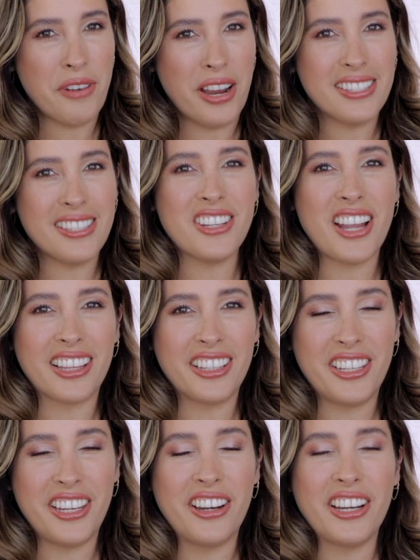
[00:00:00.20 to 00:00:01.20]
Fancy
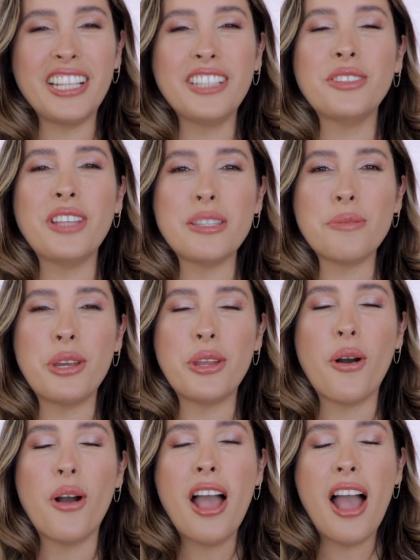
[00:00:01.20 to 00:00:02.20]
Jacqueline here. In today's
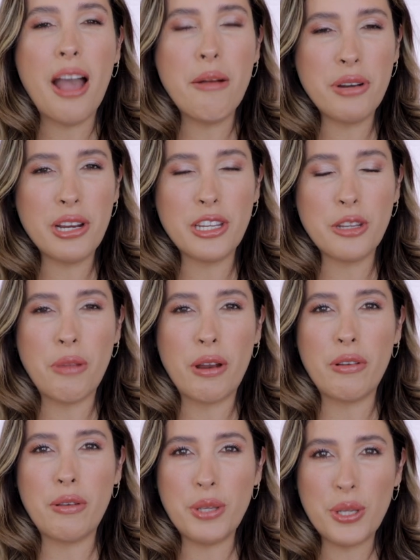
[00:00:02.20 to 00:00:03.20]
video, I'm bringing you my
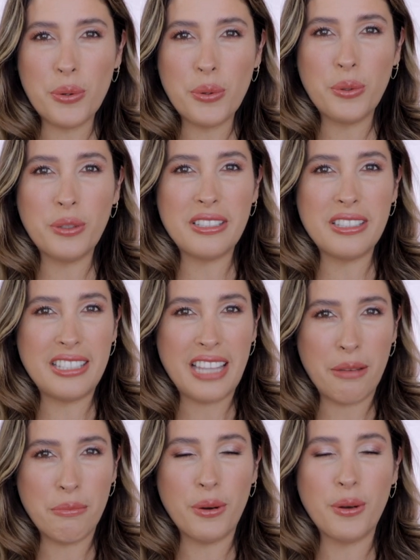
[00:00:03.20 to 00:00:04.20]
review,
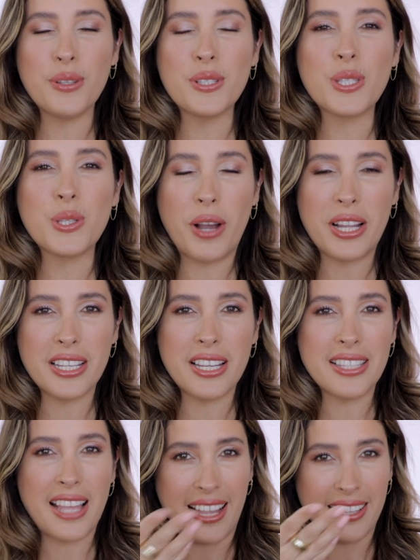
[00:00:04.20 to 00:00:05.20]
demo,
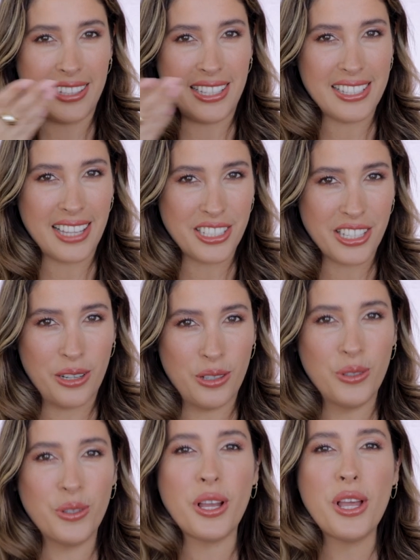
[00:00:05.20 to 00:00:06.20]
swatches, and this eyeshadow
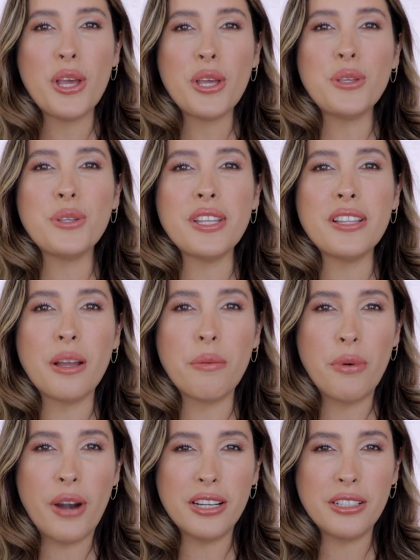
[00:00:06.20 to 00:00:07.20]
look using the
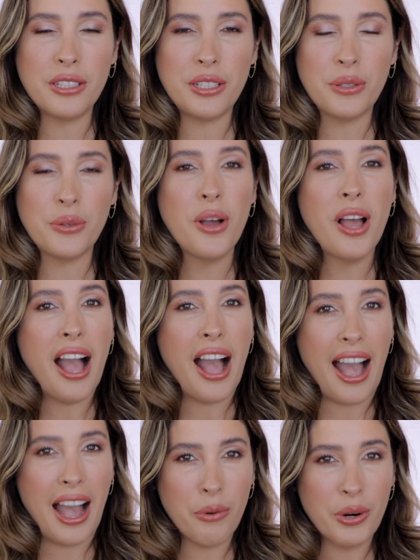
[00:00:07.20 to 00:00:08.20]
brand new
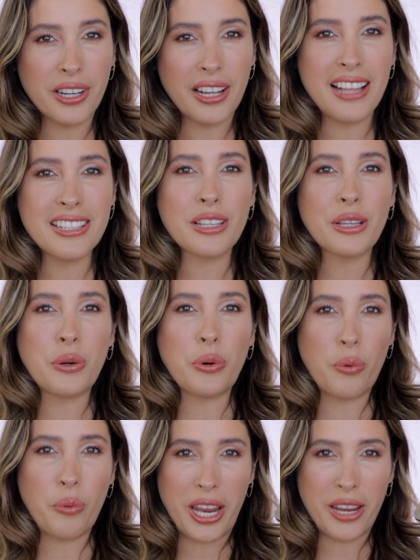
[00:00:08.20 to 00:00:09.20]
Hourglass
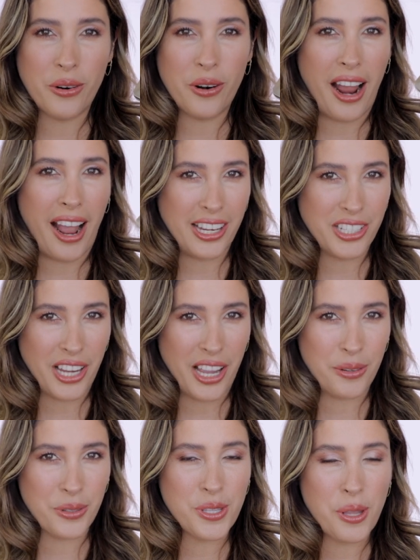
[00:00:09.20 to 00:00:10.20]
Curator
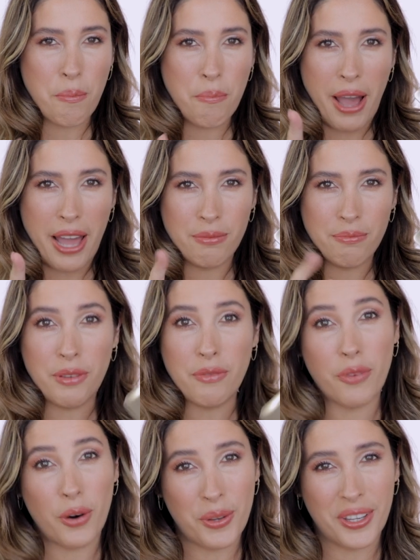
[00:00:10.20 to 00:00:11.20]
Eyeshadows. But
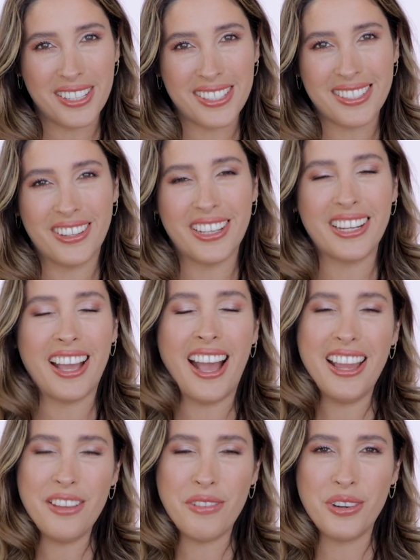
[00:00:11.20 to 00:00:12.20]
before we get started,
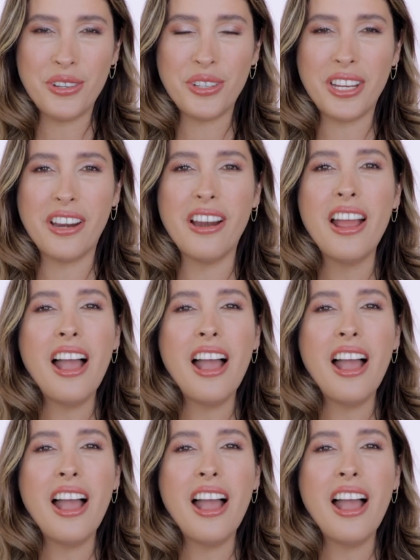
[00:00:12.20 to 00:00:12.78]
and if you're new here,